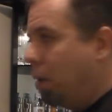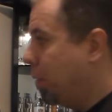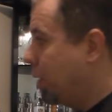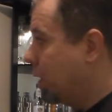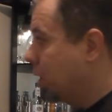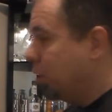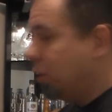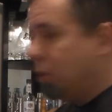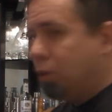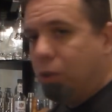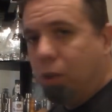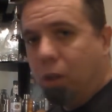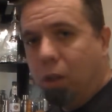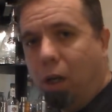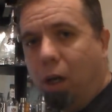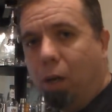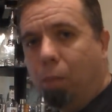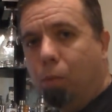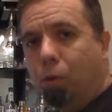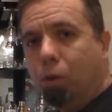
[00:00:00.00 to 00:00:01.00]
because there's a
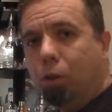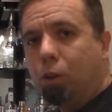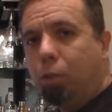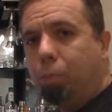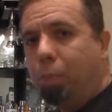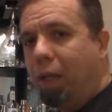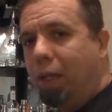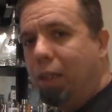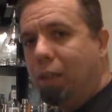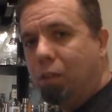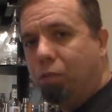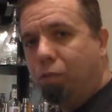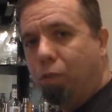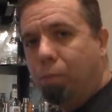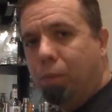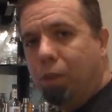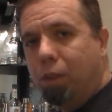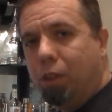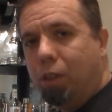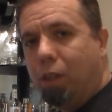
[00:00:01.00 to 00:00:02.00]
lot more space
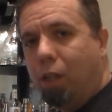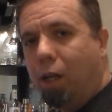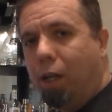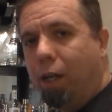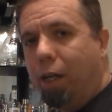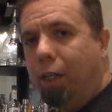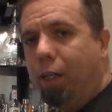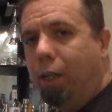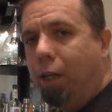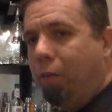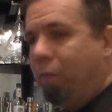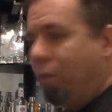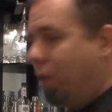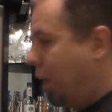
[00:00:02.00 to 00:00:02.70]
from the side